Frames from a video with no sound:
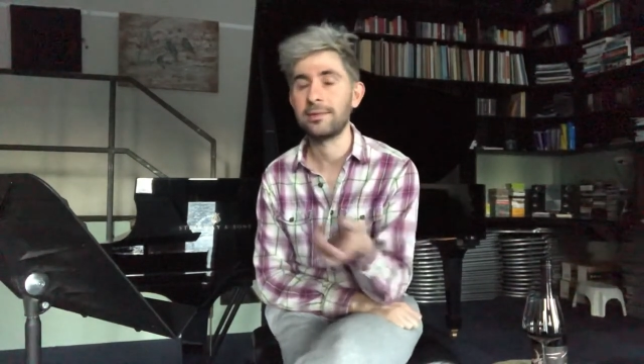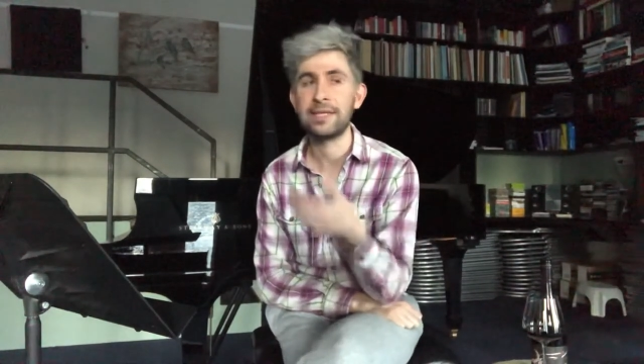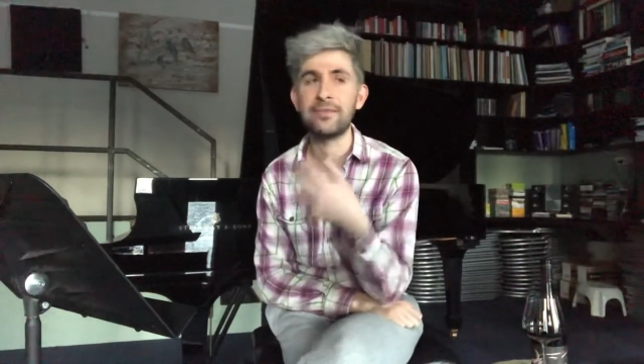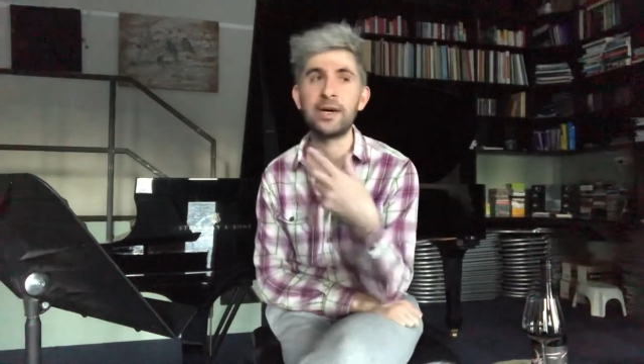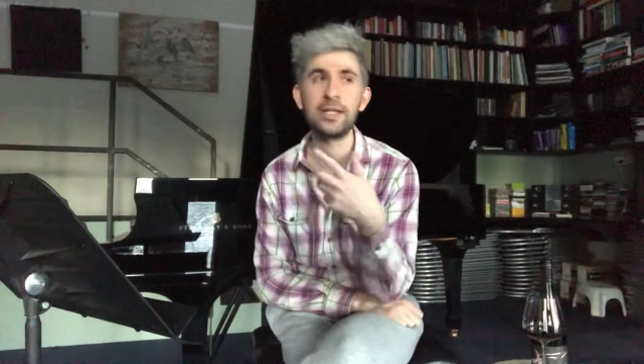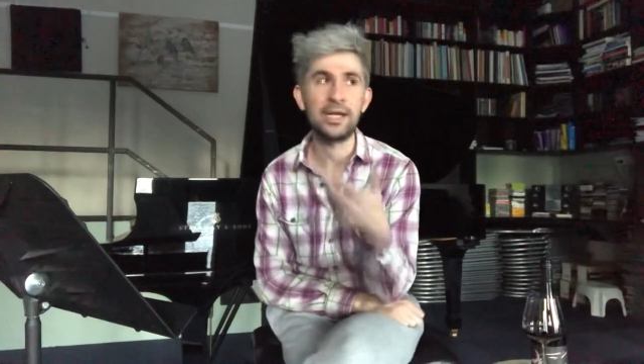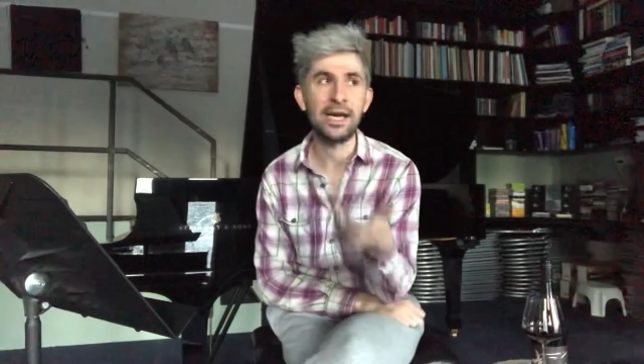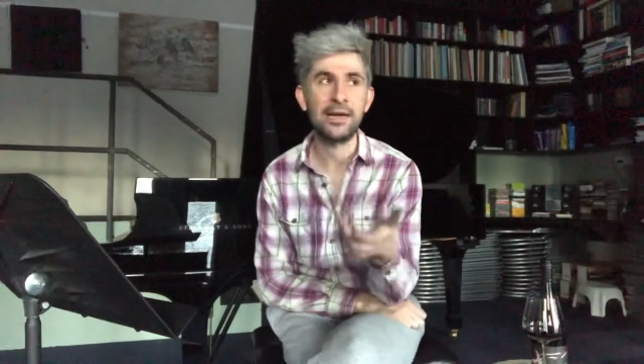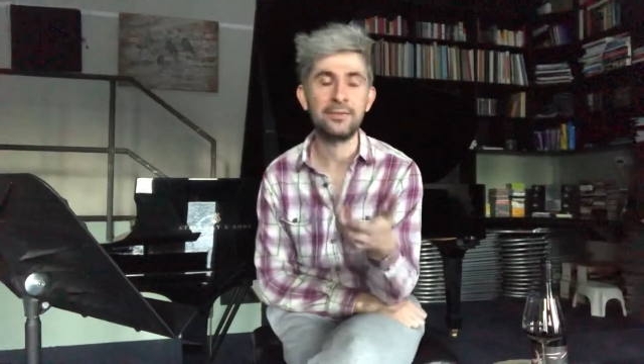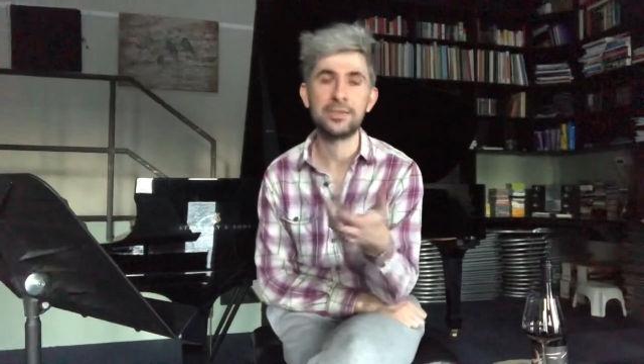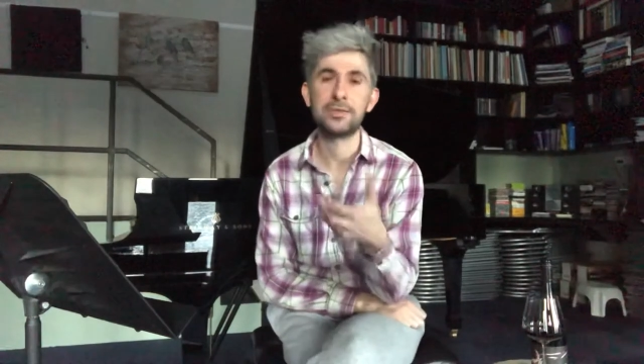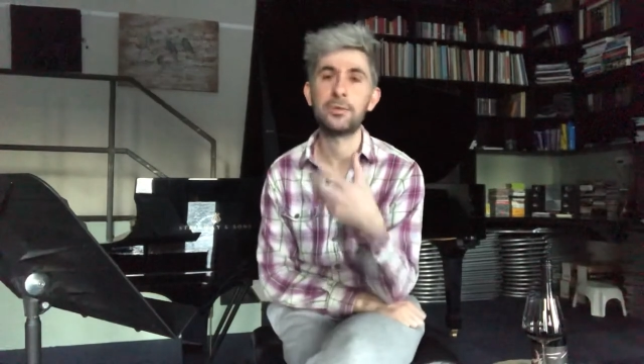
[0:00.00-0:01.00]
live our
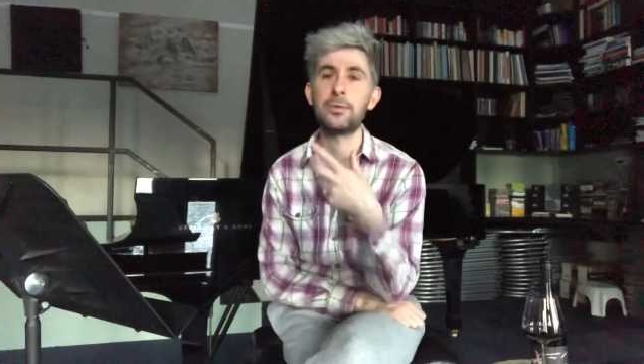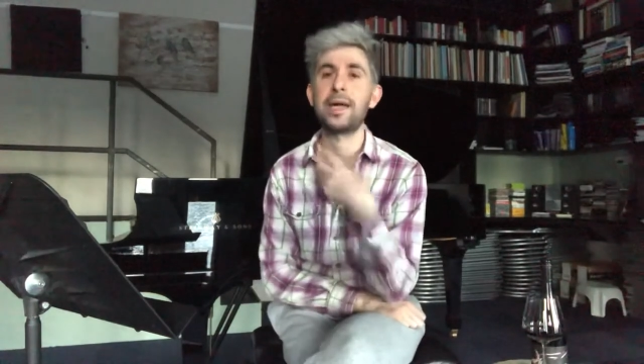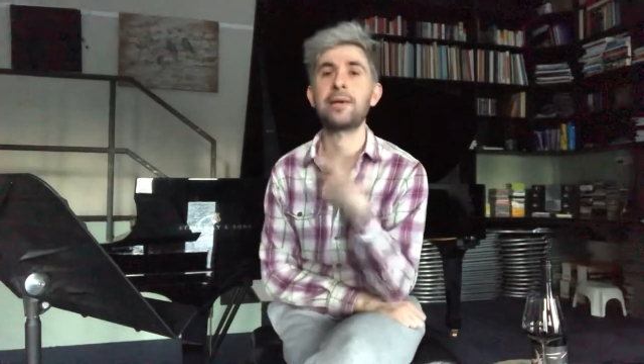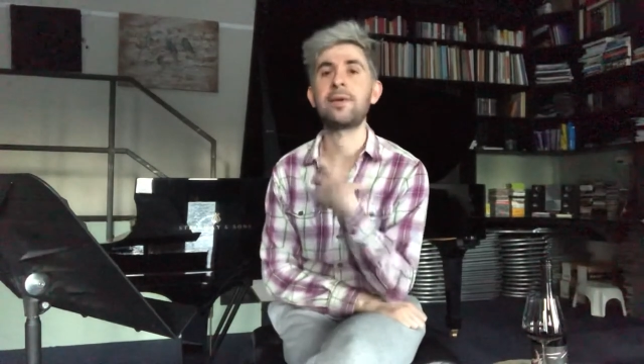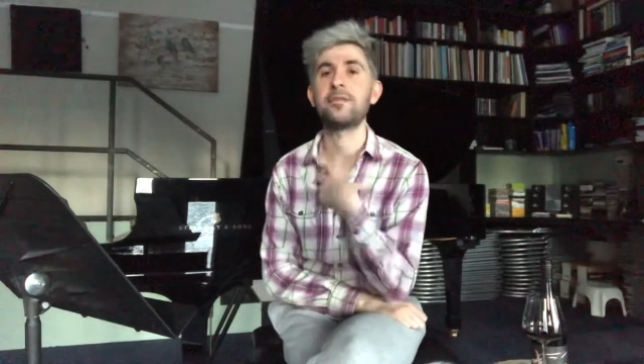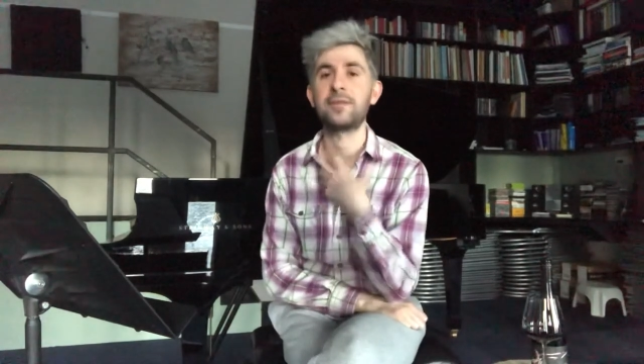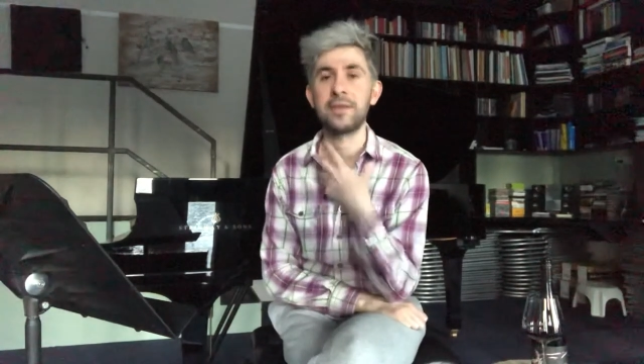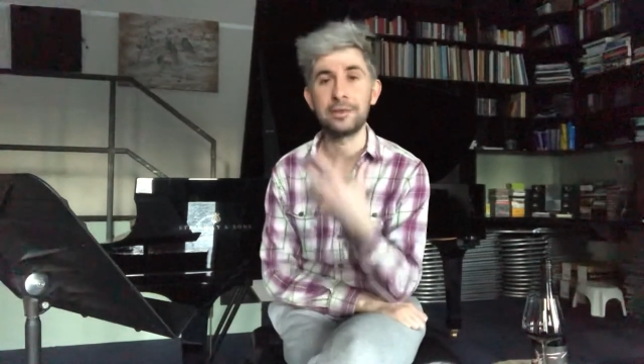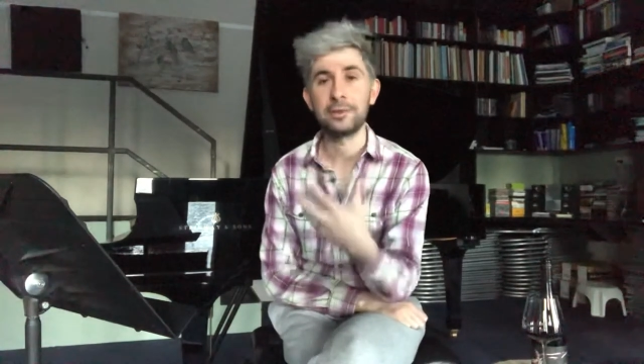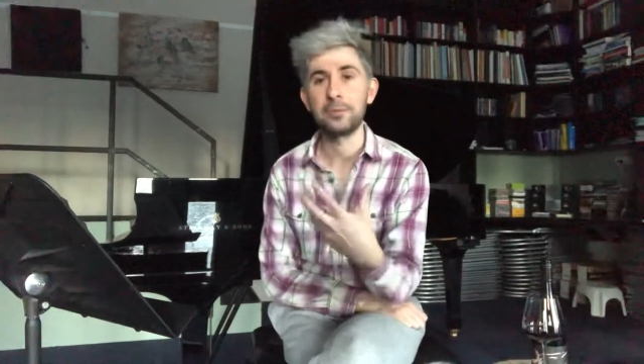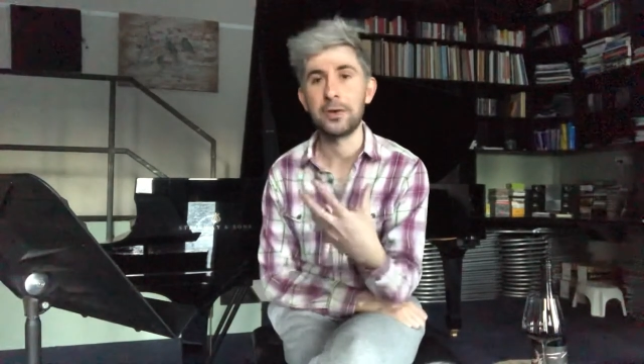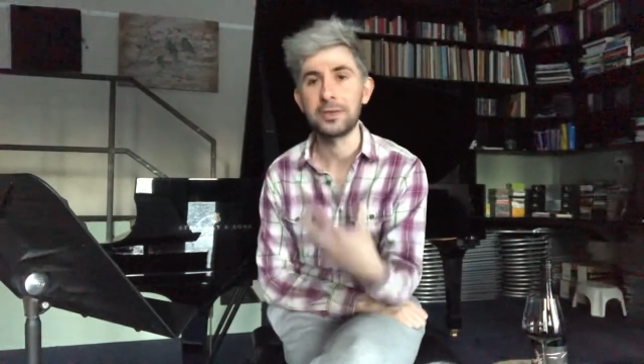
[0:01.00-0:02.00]
lives and the way we
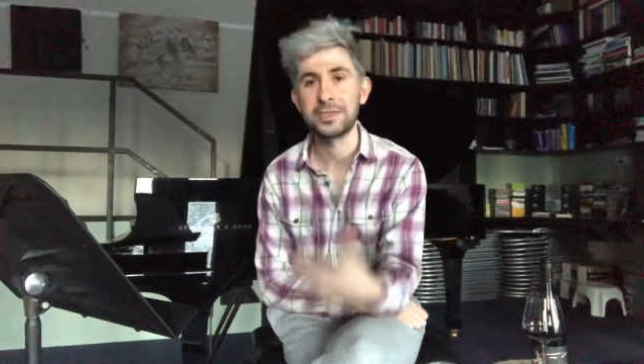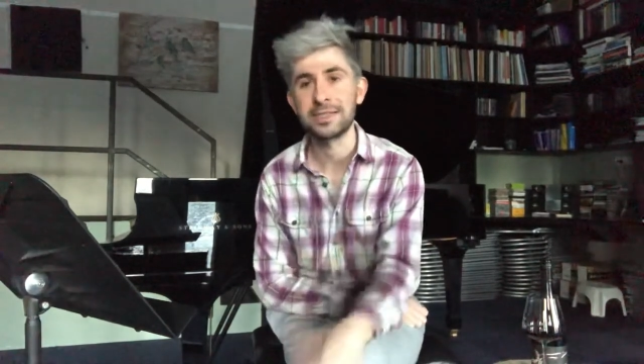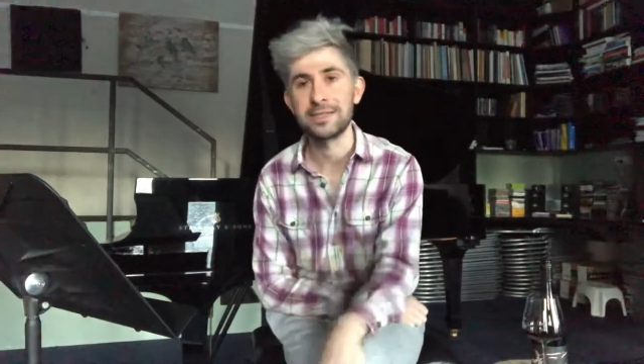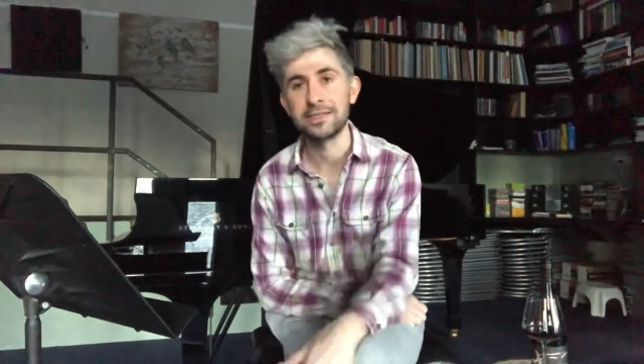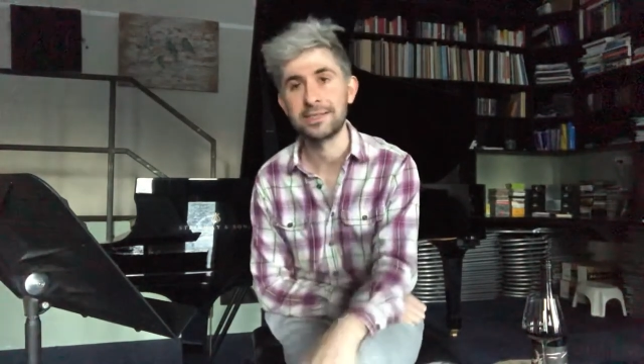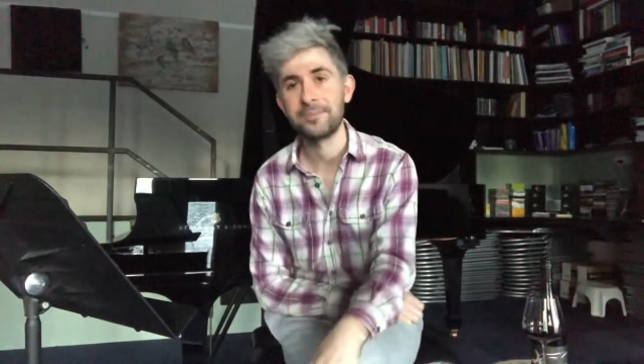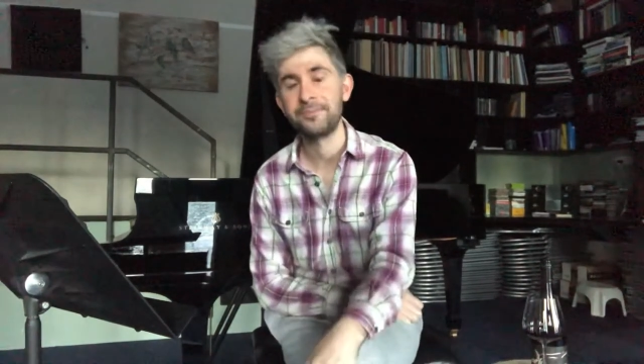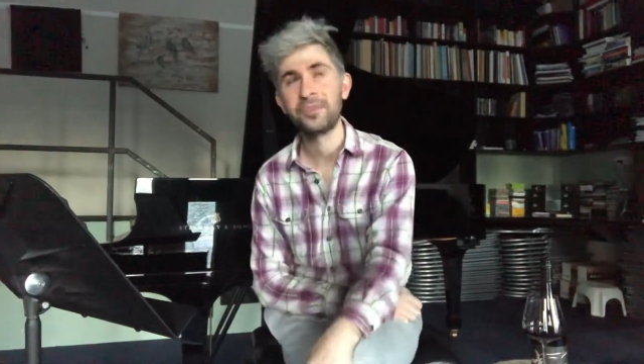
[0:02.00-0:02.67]
feel emotions.